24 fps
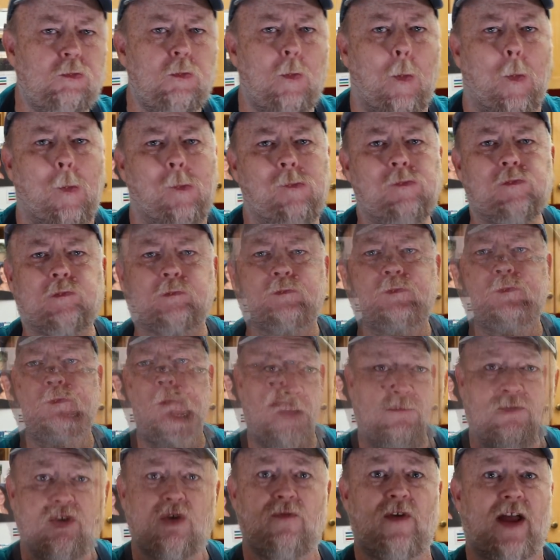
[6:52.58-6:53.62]
Mmm.
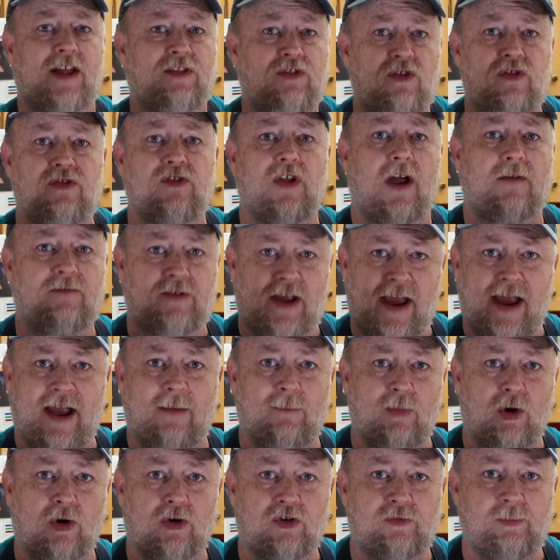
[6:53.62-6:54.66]
If you've had stuffed
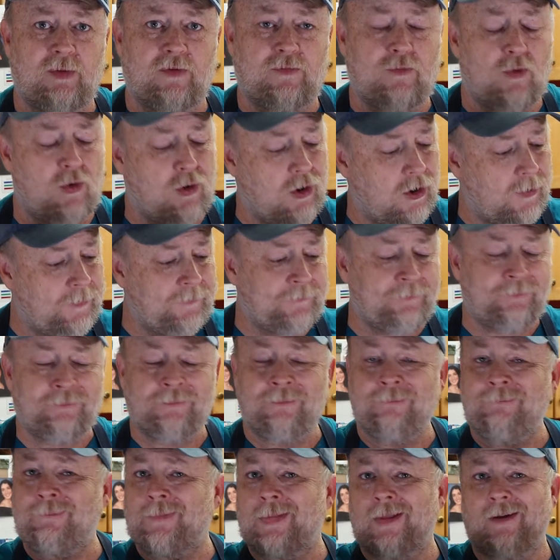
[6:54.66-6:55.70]
hamburgers before,
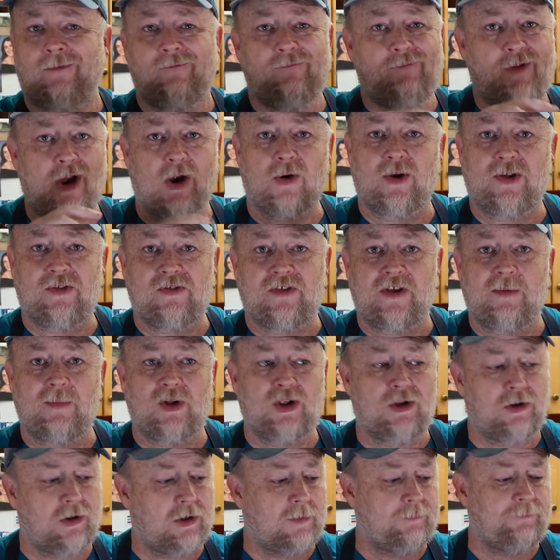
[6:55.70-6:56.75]
very
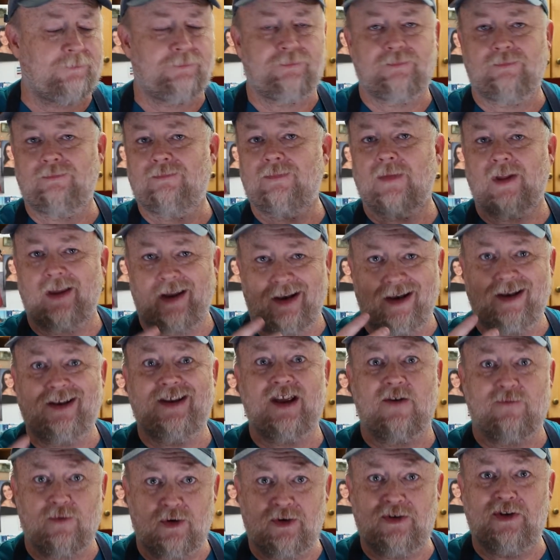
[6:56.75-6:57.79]
similar, in a
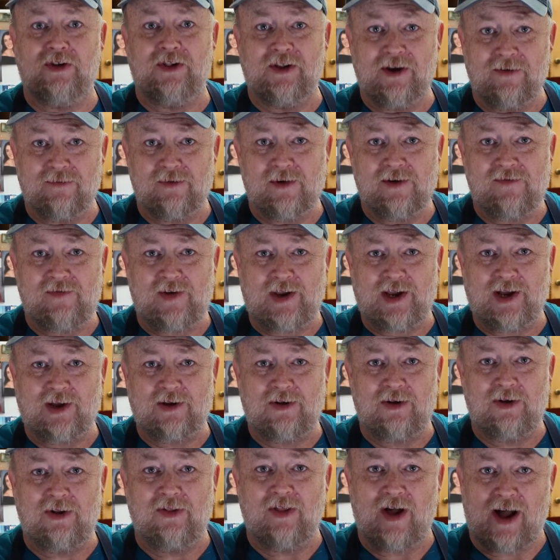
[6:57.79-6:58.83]
different delivery
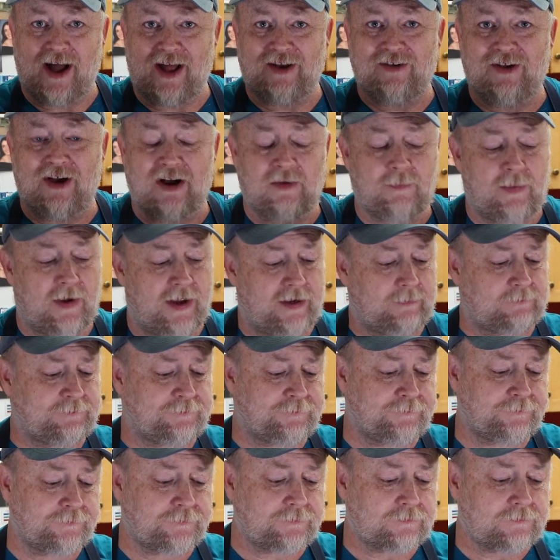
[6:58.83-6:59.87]
vehicle, the hot dog bun.
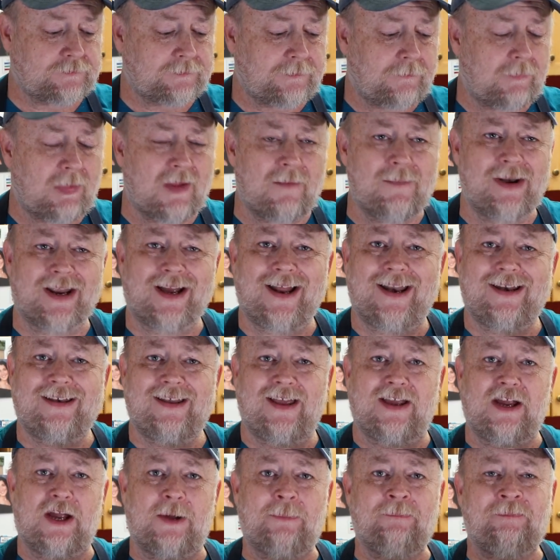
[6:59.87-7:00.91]
But I gotta
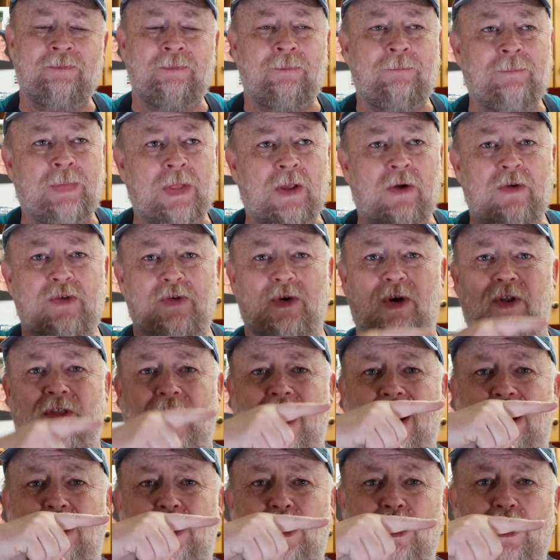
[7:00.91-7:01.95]
tell you, sort of
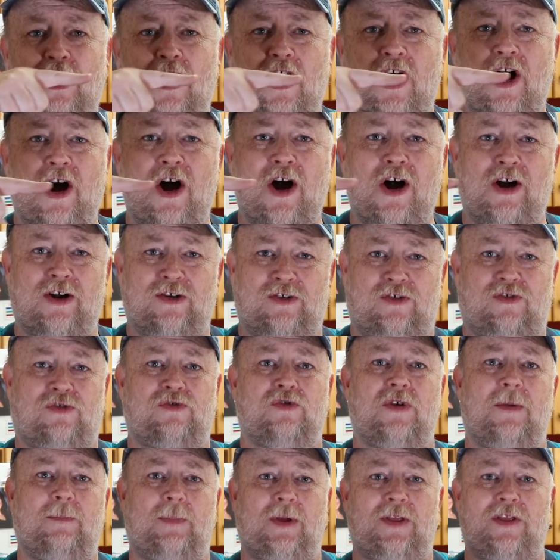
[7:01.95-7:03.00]
that long
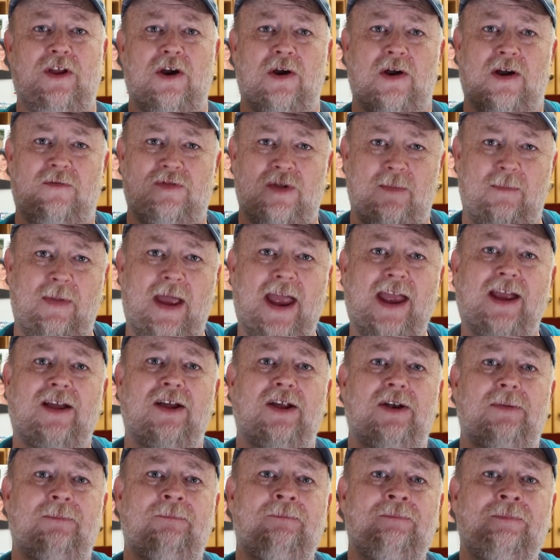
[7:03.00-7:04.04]
strip in there of the
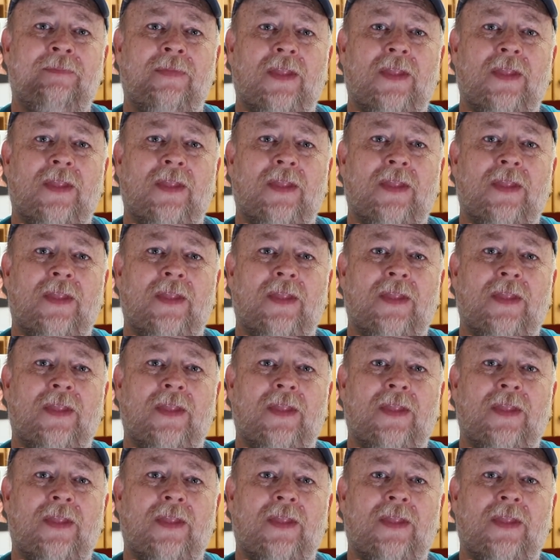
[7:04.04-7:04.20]
bacon